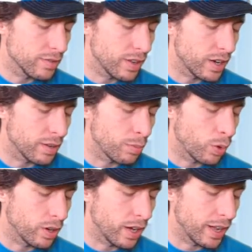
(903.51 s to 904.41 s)
Very
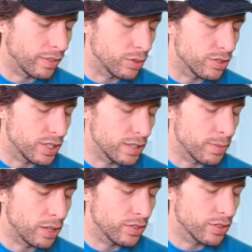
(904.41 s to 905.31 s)
important to have those seat
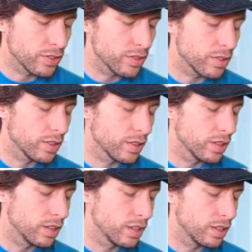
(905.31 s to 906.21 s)
belts.
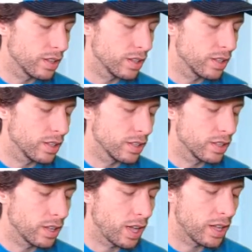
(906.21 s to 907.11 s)

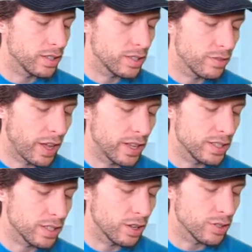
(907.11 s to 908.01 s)
HANS
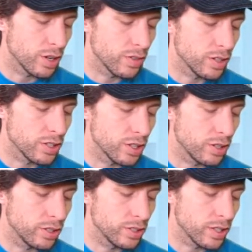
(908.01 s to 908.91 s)
device goes over the
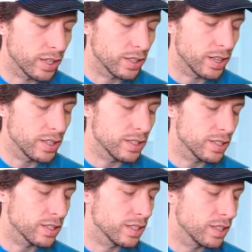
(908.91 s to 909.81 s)
shoulders like
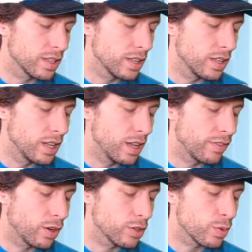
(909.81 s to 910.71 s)
this.
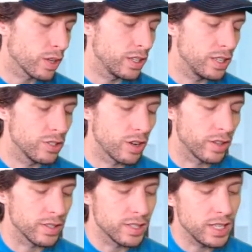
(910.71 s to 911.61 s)
Of course, we're going to need to draw
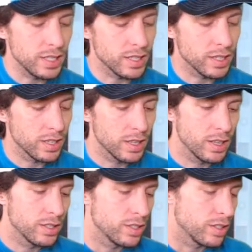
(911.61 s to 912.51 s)
the seat.
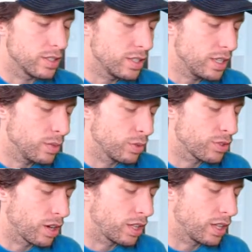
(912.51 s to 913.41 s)
So the seat will
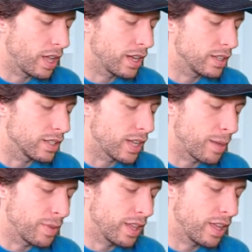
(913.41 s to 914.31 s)
draw a line at the
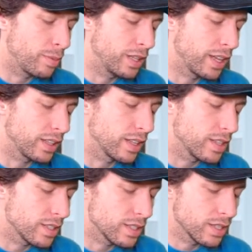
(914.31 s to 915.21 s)
top of the helmet like
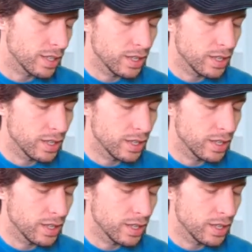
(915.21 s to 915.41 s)
this.